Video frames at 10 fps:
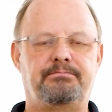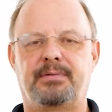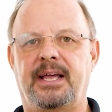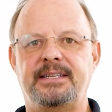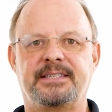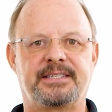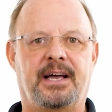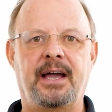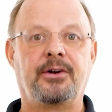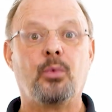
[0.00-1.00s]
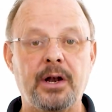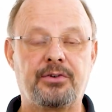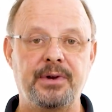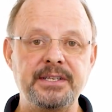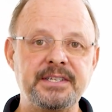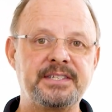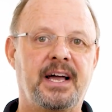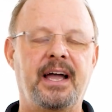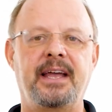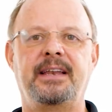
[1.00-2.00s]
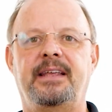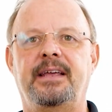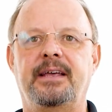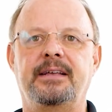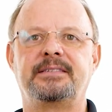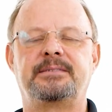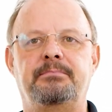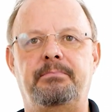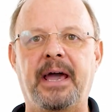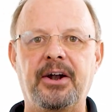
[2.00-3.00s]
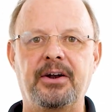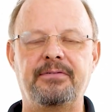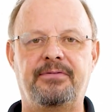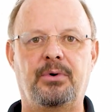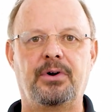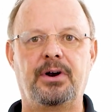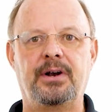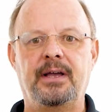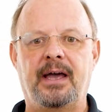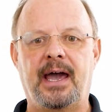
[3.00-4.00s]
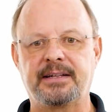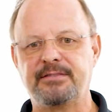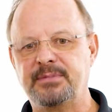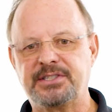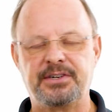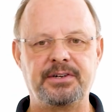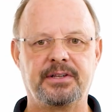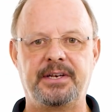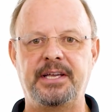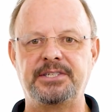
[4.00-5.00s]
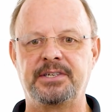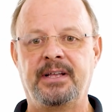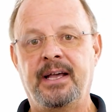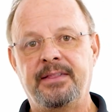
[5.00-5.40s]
plate design or what grid design is better for active material adhesion,